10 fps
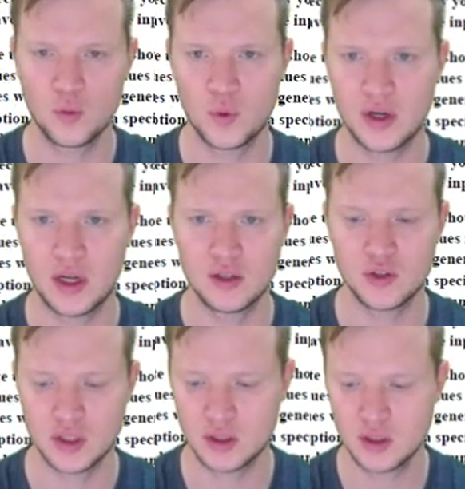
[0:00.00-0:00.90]

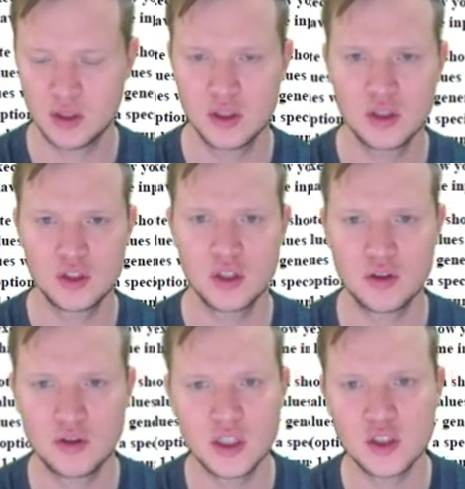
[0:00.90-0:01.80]
100.
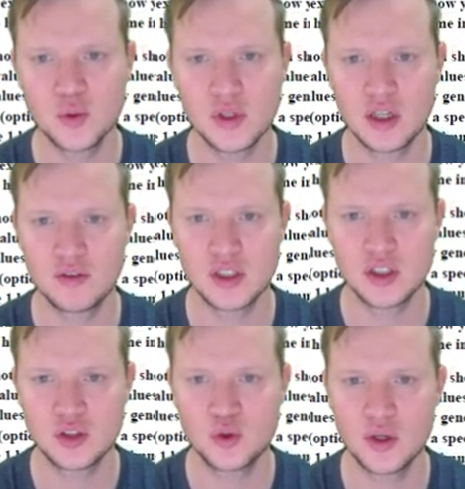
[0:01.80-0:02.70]
So this will give
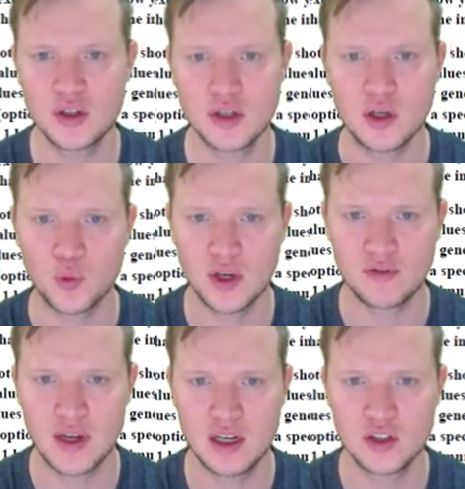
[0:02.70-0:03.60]
us
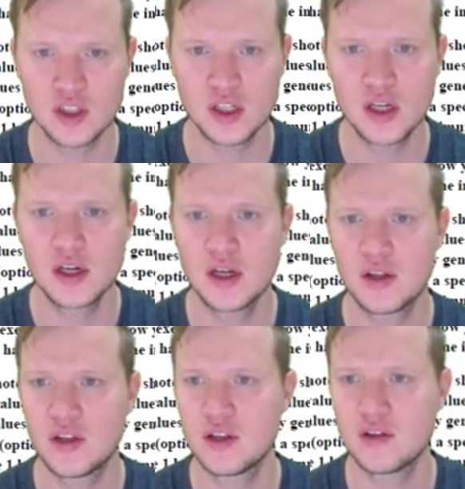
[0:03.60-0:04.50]
201 values
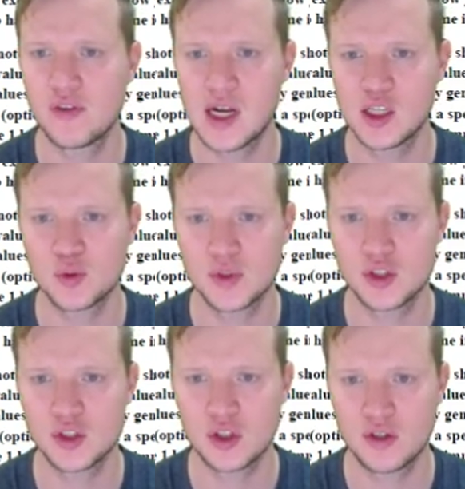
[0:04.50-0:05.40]
and then the values will
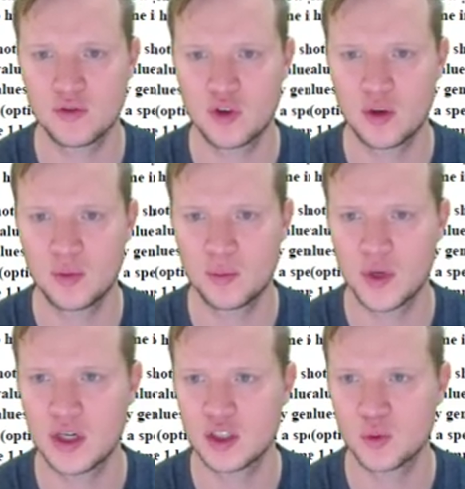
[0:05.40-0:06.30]
start from
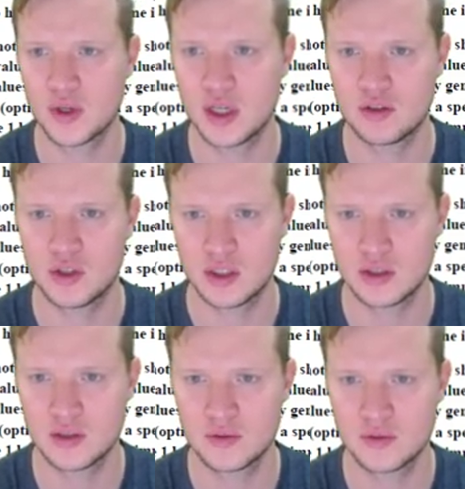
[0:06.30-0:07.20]
minus 100.
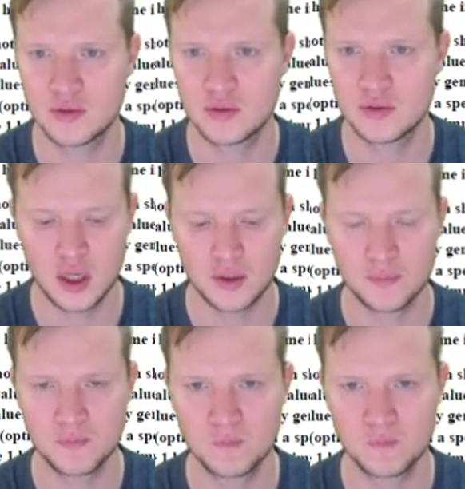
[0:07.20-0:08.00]
Okay.